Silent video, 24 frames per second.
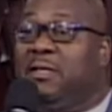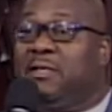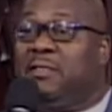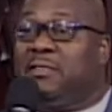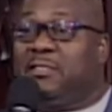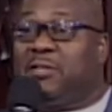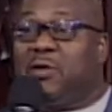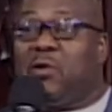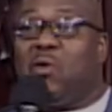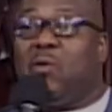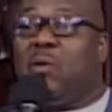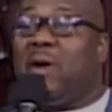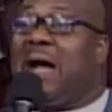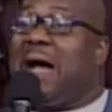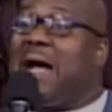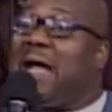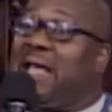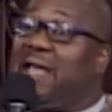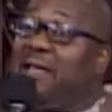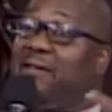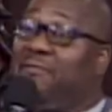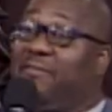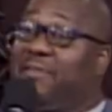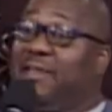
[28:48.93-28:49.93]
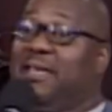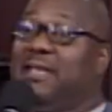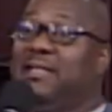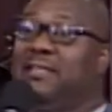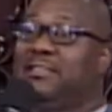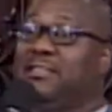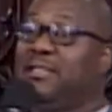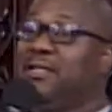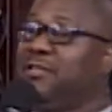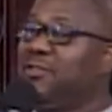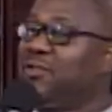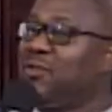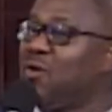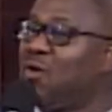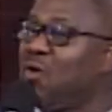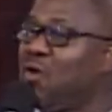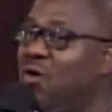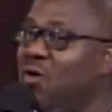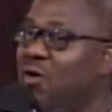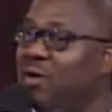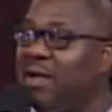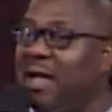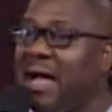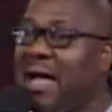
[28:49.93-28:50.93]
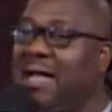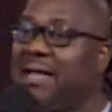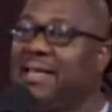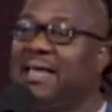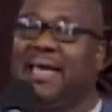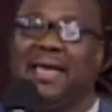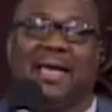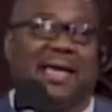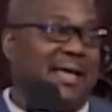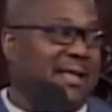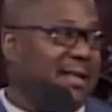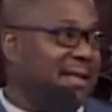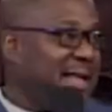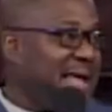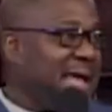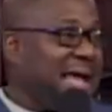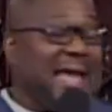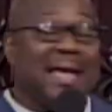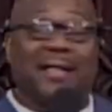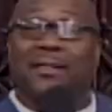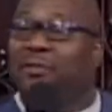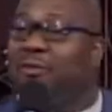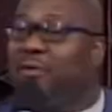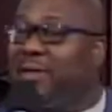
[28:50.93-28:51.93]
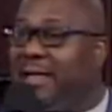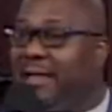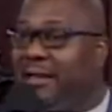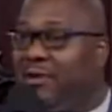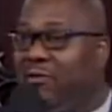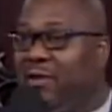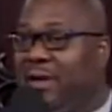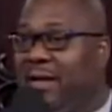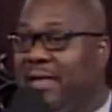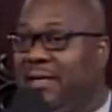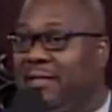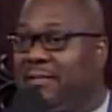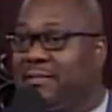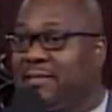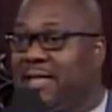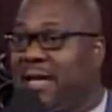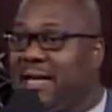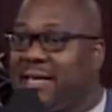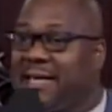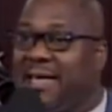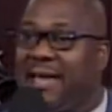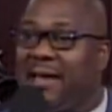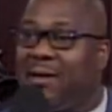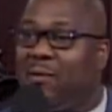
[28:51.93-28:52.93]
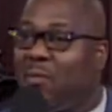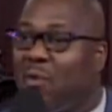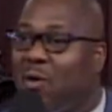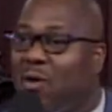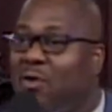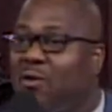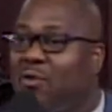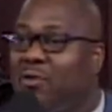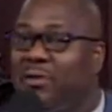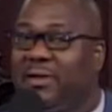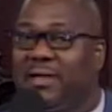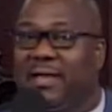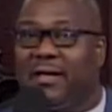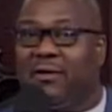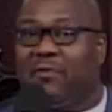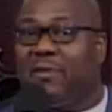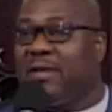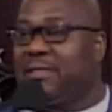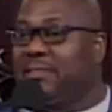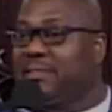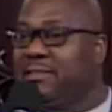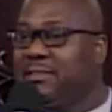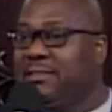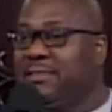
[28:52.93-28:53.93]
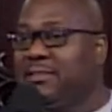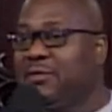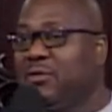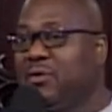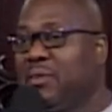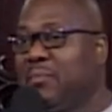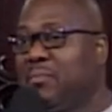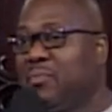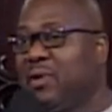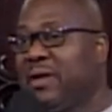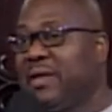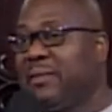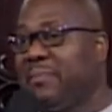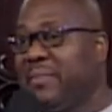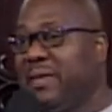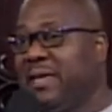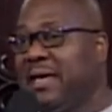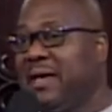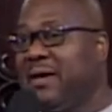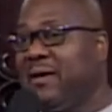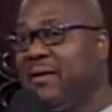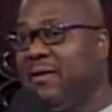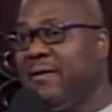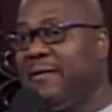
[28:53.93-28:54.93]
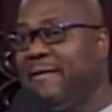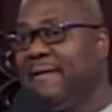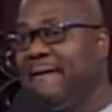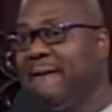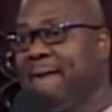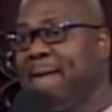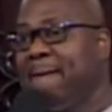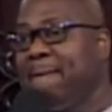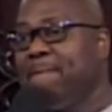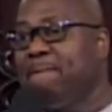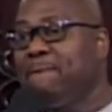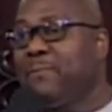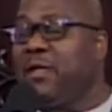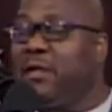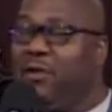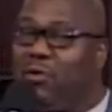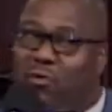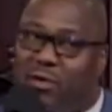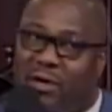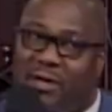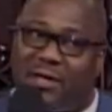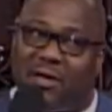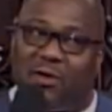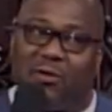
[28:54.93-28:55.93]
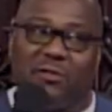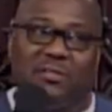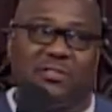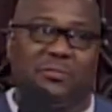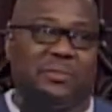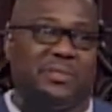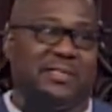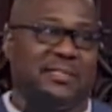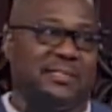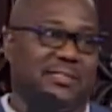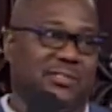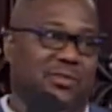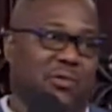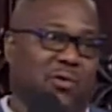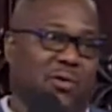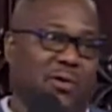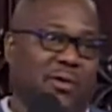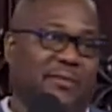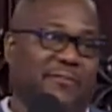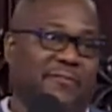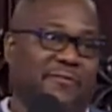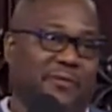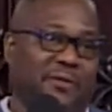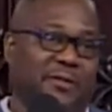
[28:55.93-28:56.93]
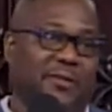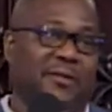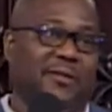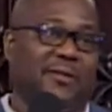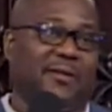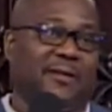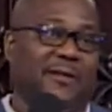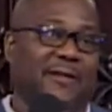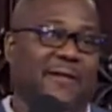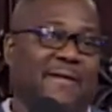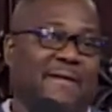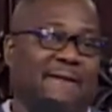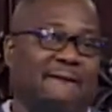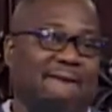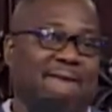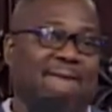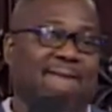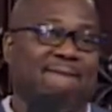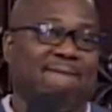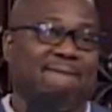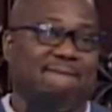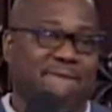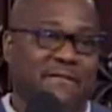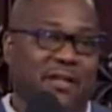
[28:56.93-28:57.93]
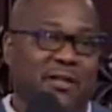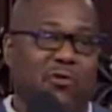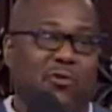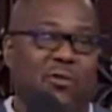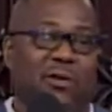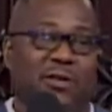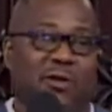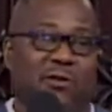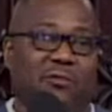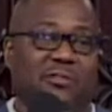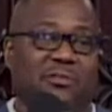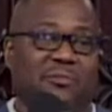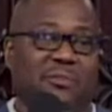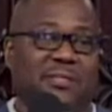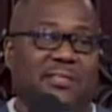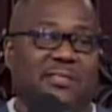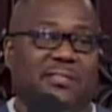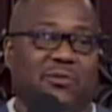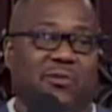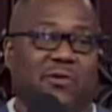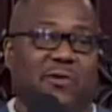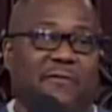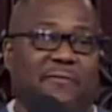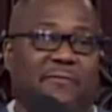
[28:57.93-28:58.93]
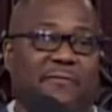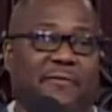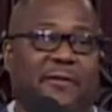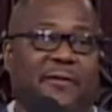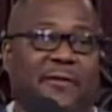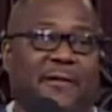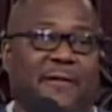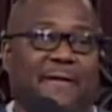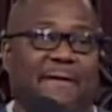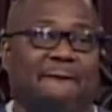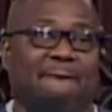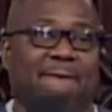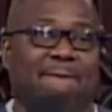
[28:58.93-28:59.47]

So I have kids and a dog. I can't handle that grass. I can't walk on that grass because it's going to break me out. The Lord knows what he's doing for you. The Lord knows what he's doing for you.